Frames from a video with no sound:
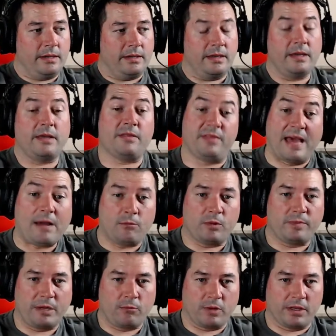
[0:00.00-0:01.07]
That will
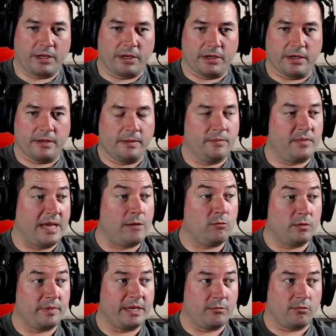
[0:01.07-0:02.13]
be really good. That will
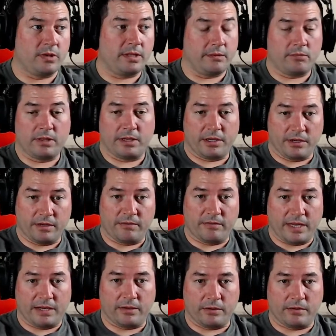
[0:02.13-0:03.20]
be really, really good if
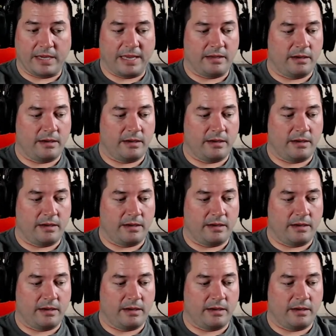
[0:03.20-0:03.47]
they do that.